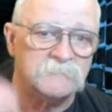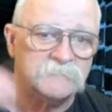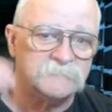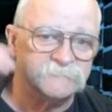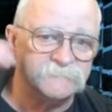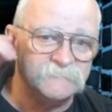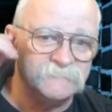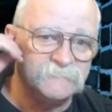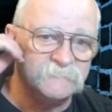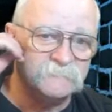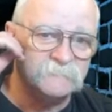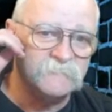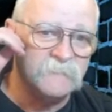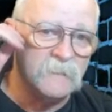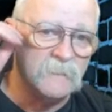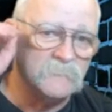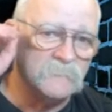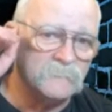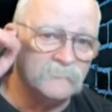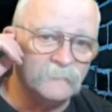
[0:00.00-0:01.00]
She's in
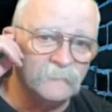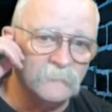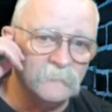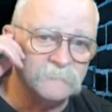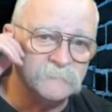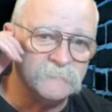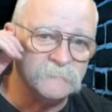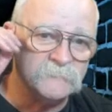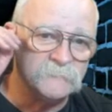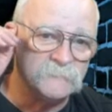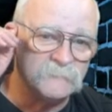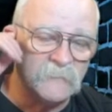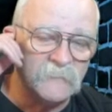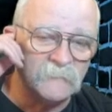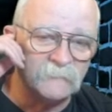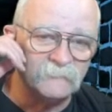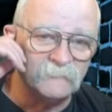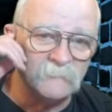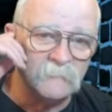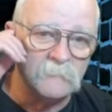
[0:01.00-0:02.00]
California. You're
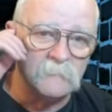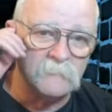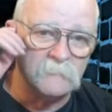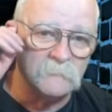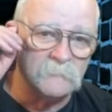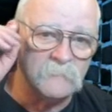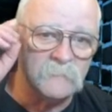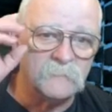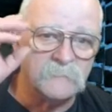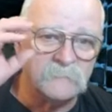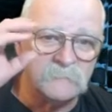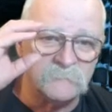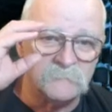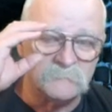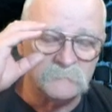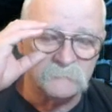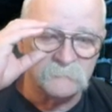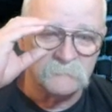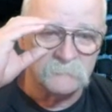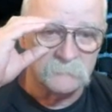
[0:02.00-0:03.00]
that far away?
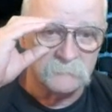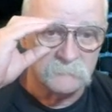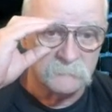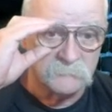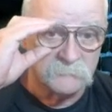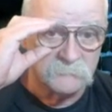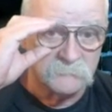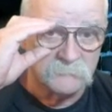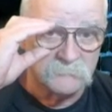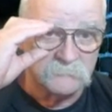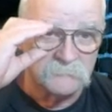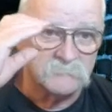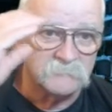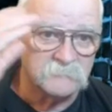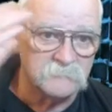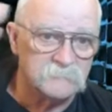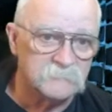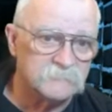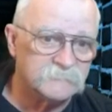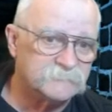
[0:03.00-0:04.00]

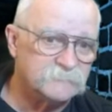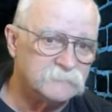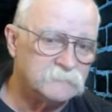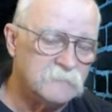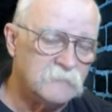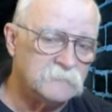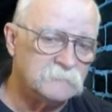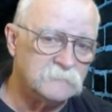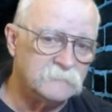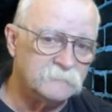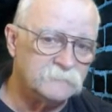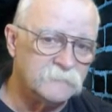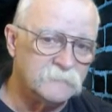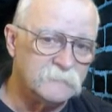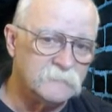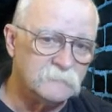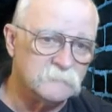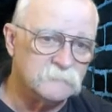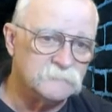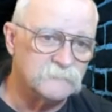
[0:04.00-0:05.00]
See, I lived in
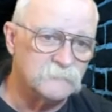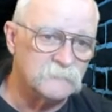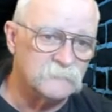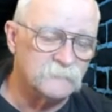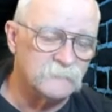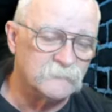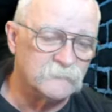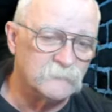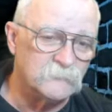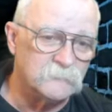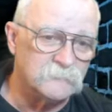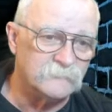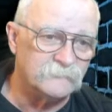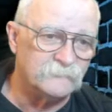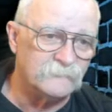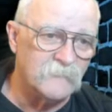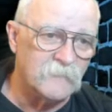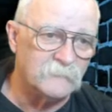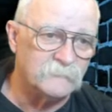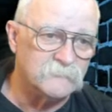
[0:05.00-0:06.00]
Arizona for
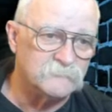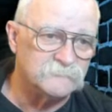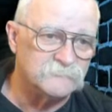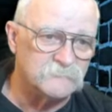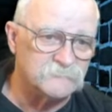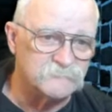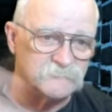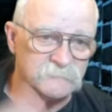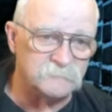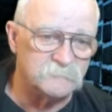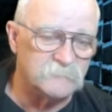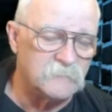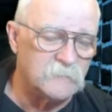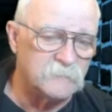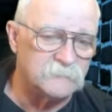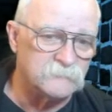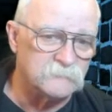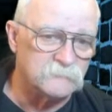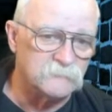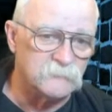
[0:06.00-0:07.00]
25 years. I should have been
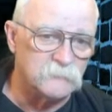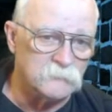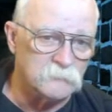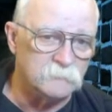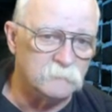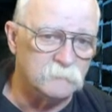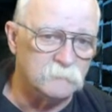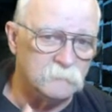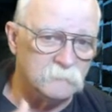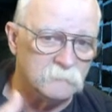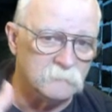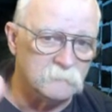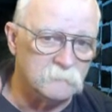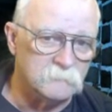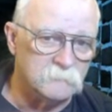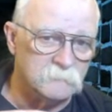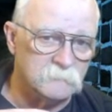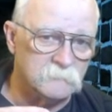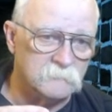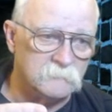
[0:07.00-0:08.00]
on YouTube
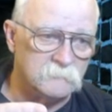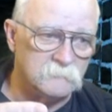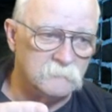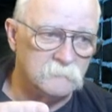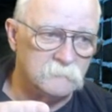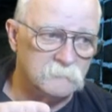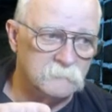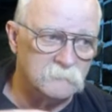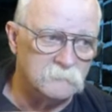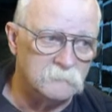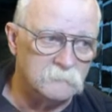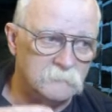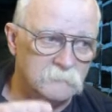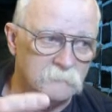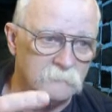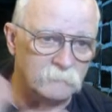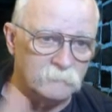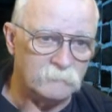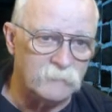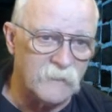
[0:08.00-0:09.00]

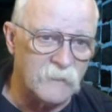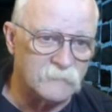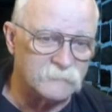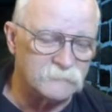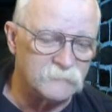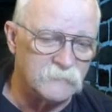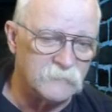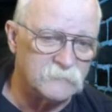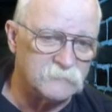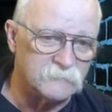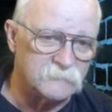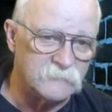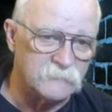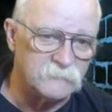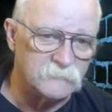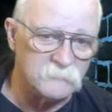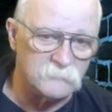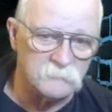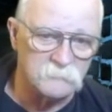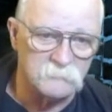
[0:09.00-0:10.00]
back then.
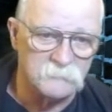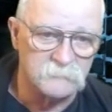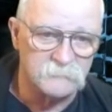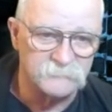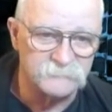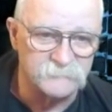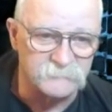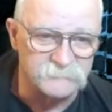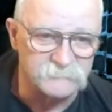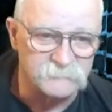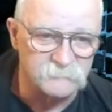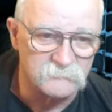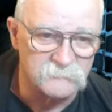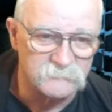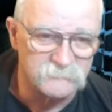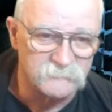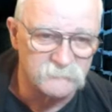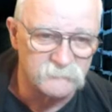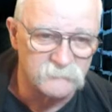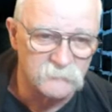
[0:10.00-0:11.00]
What is this? What
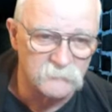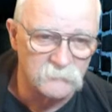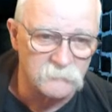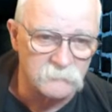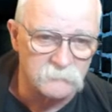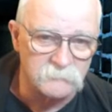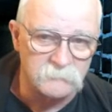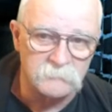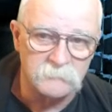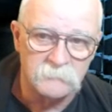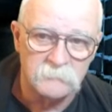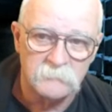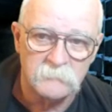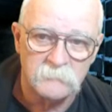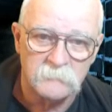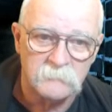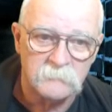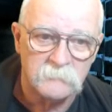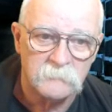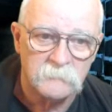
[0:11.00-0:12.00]
is this cord?
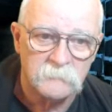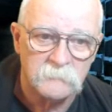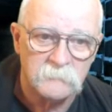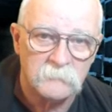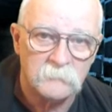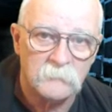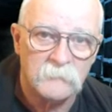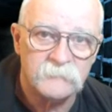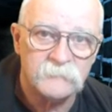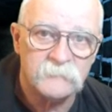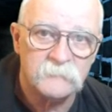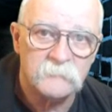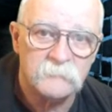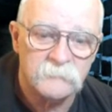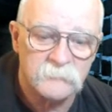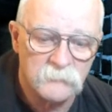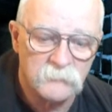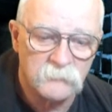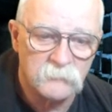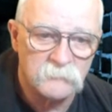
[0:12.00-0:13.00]
Why do you have
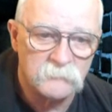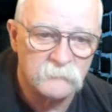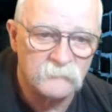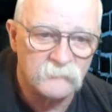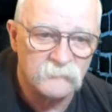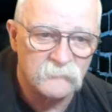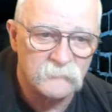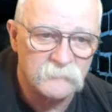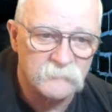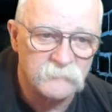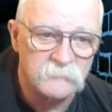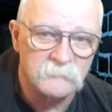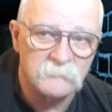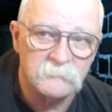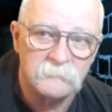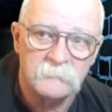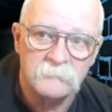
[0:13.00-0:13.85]
a cord in front of you?